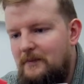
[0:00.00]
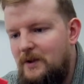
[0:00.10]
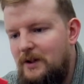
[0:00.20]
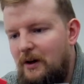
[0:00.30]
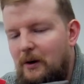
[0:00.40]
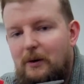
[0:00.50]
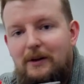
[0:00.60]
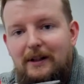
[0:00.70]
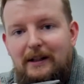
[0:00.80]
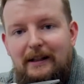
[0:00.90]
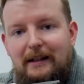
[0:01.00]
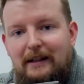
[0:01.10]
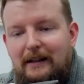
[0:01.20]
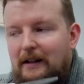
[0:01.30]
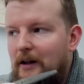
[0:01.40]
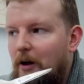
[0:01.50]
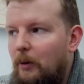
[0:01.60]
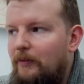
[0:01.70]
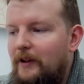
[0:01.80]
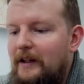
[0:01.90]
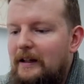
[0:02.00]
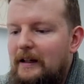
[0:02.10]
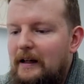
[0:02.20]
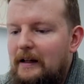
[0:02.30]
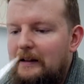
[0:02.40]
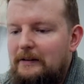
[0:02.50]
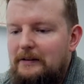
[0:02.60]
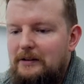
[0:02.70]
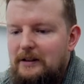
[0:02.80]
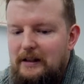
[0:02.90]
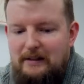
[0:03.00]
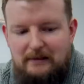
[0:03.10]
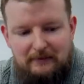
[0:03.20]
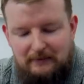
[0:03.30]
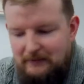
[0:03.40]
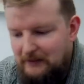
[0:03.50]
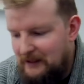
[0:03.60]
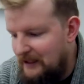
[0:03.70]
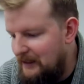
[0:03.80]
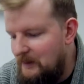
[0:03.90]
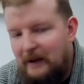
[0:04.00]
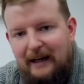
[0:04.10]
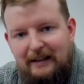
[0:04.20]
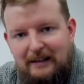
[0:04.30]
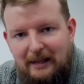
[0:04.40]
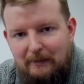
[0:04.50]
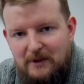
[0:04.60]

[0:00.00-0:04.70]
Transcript: So hopefully she doesn't need these back anytime